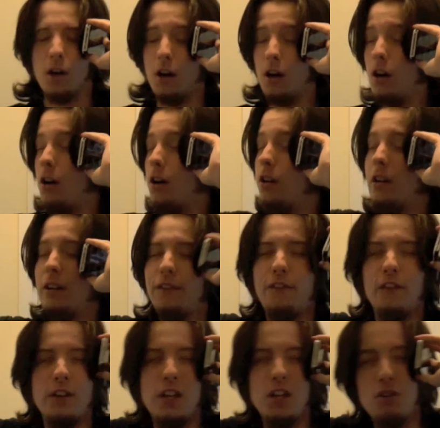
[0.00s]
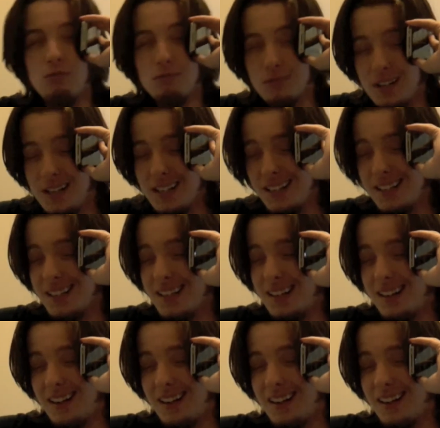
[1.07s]
Oh, you're funny. You really
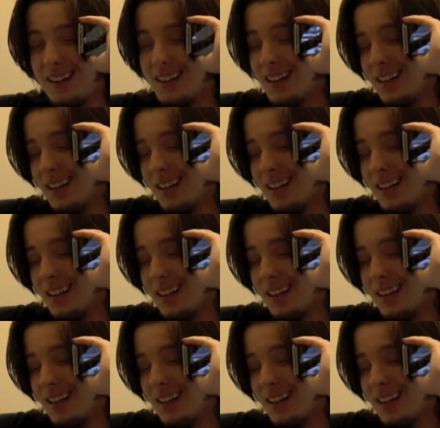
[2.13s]
are.